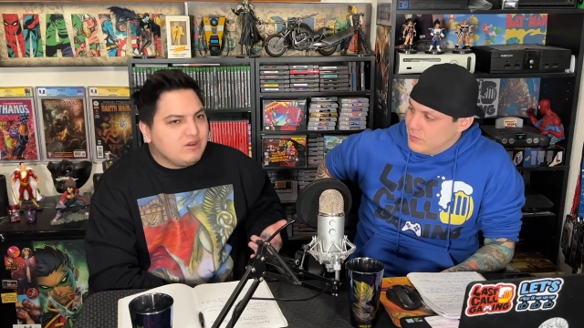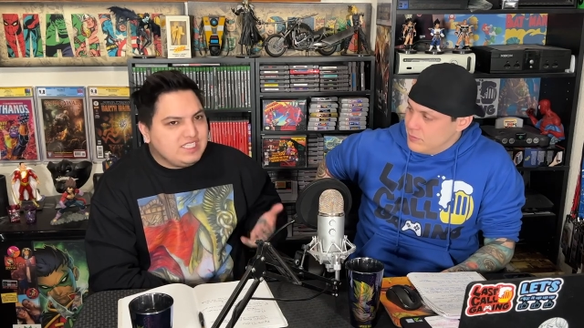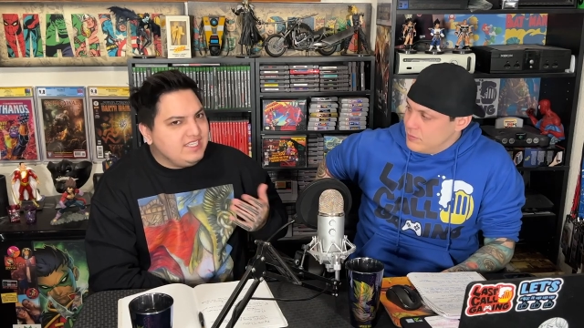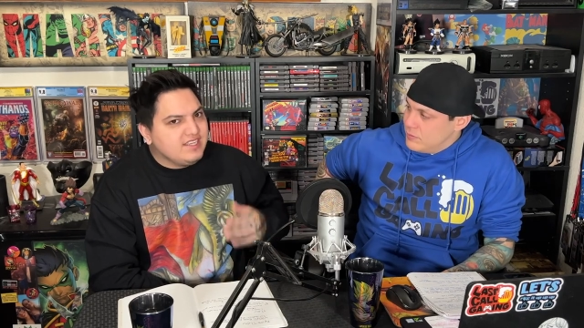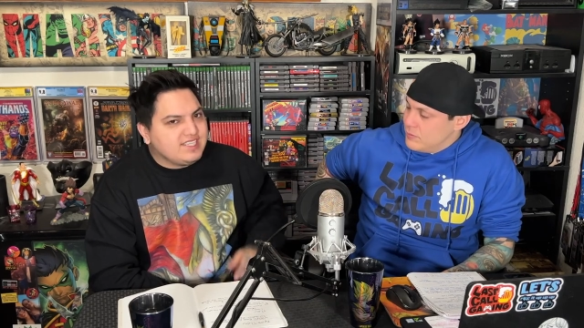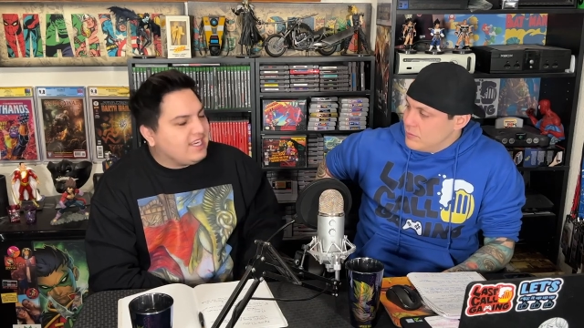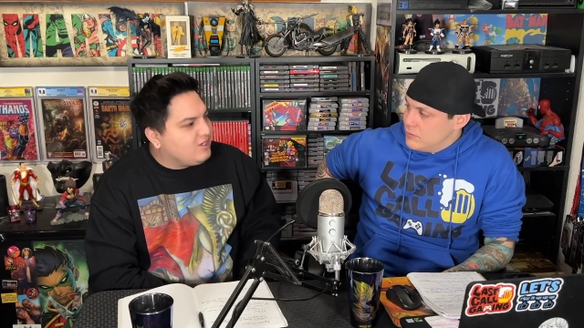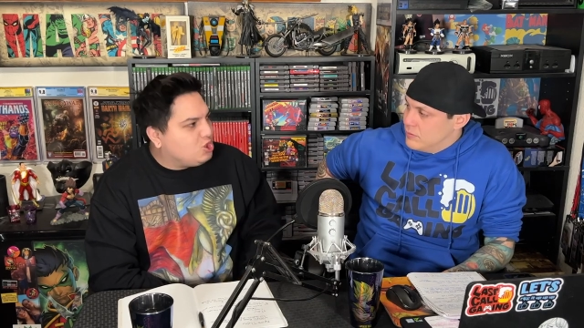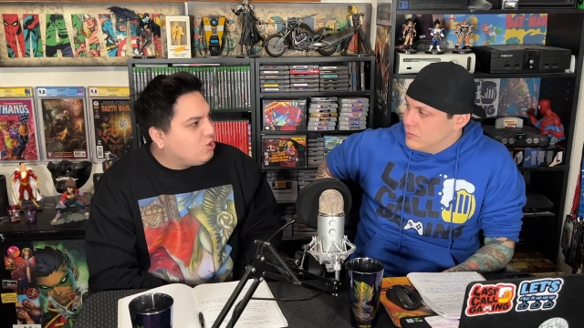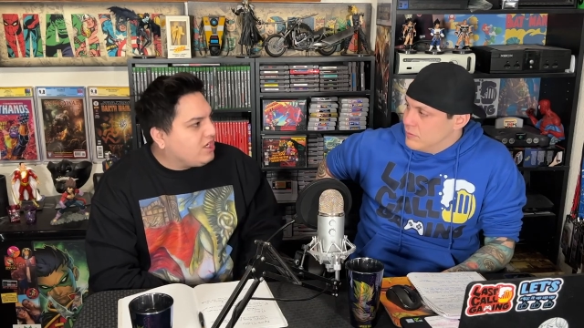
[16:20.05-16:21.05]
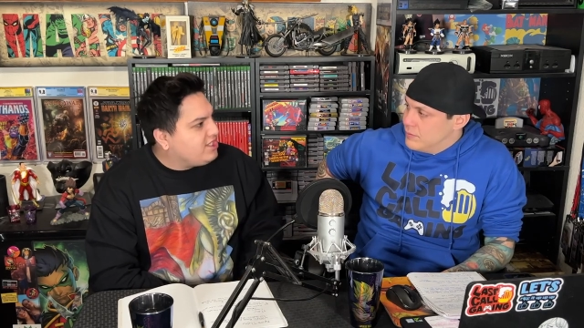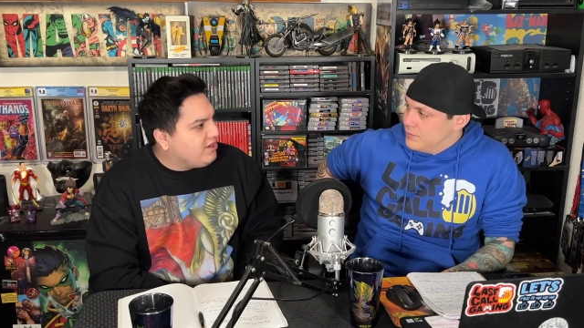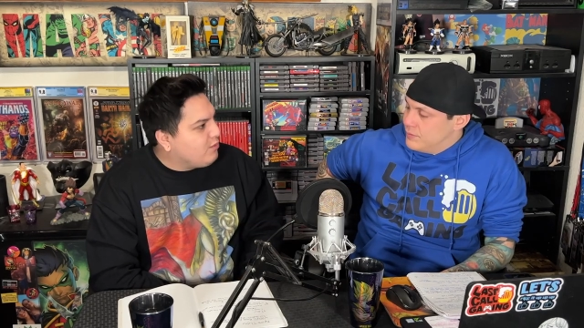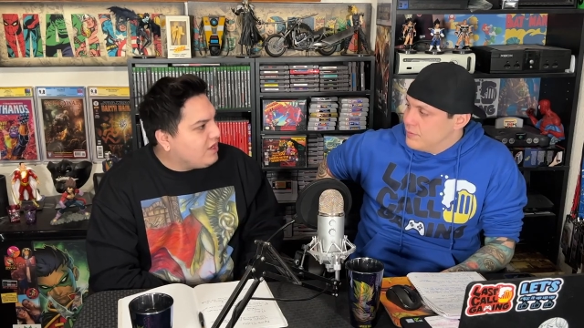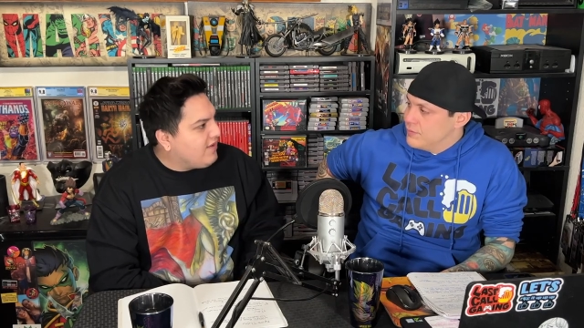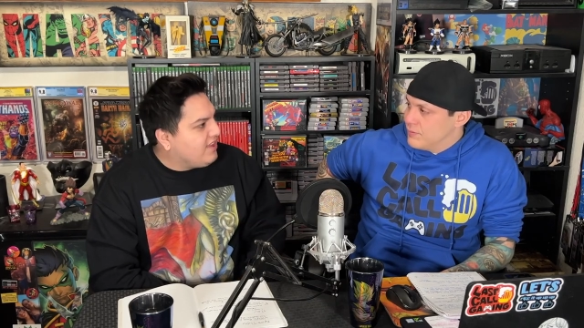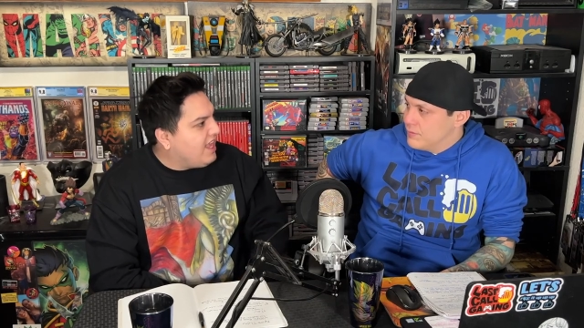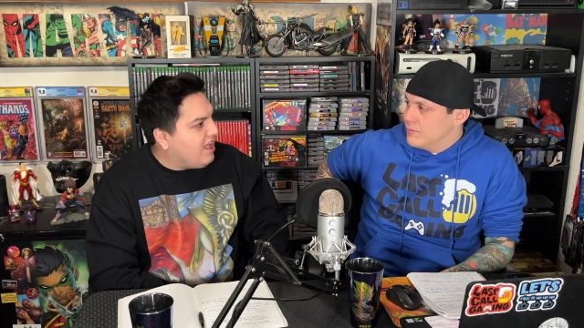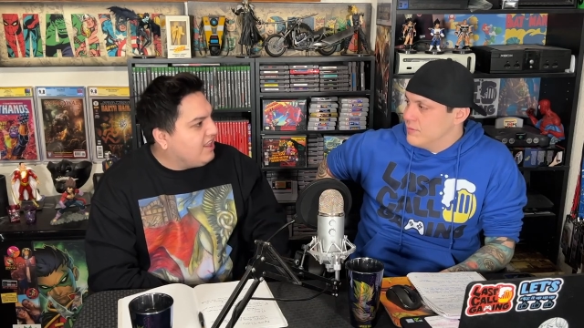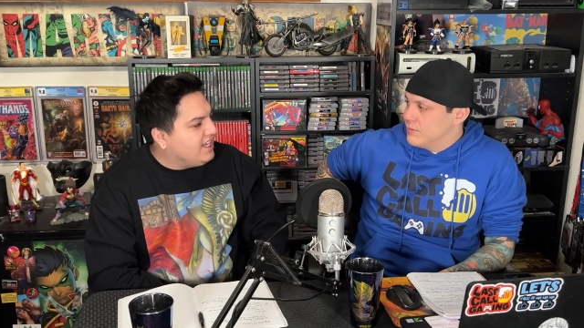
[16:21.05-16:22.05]
Speaker 1: because he does like construction or whatever the
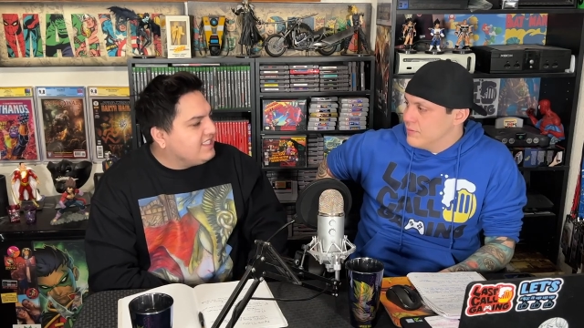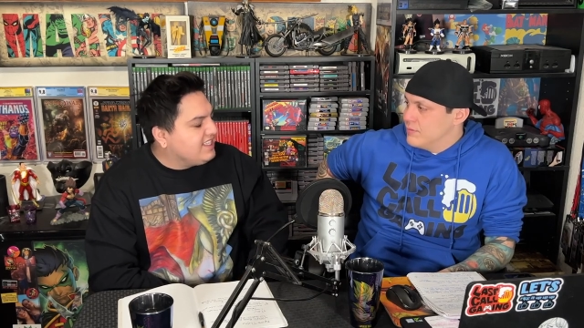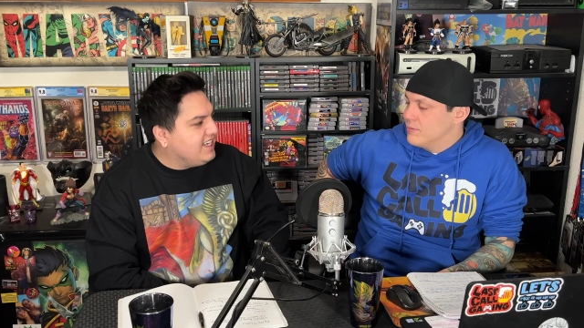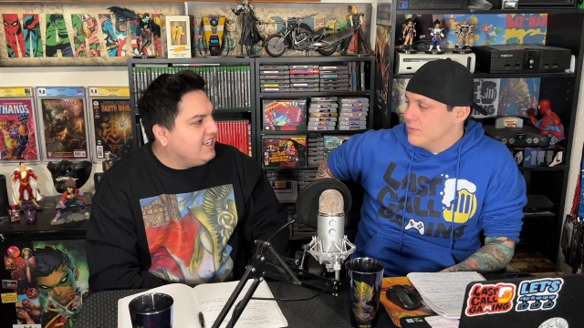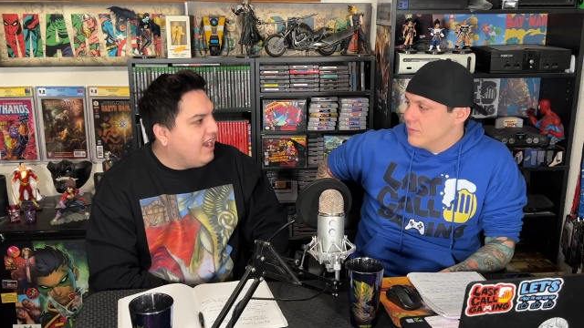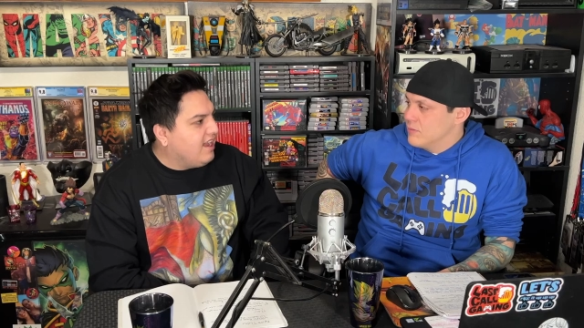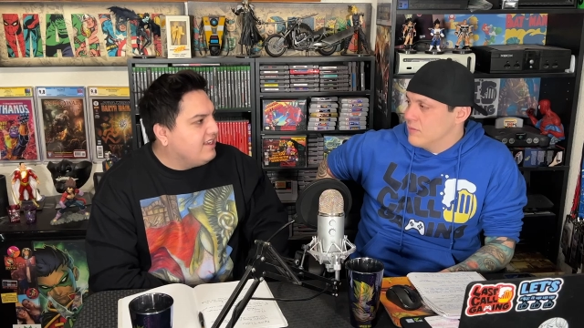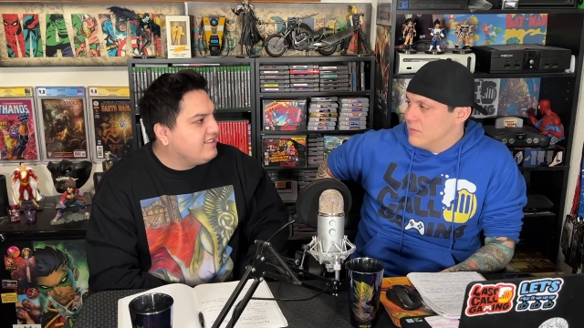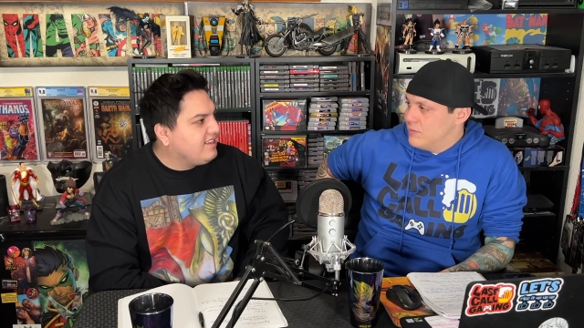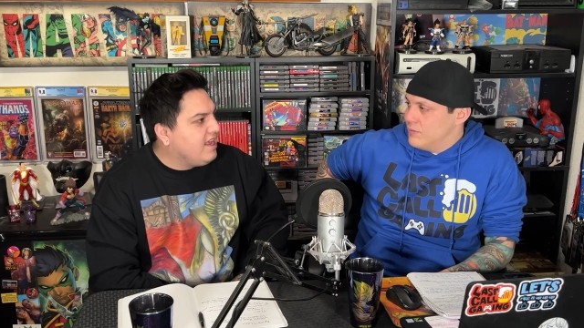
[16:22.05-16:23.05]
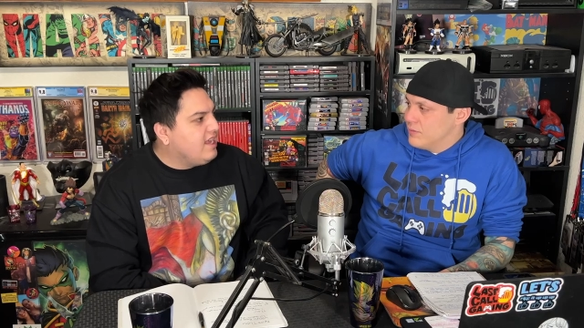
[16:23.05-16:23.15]
hell it is that he does.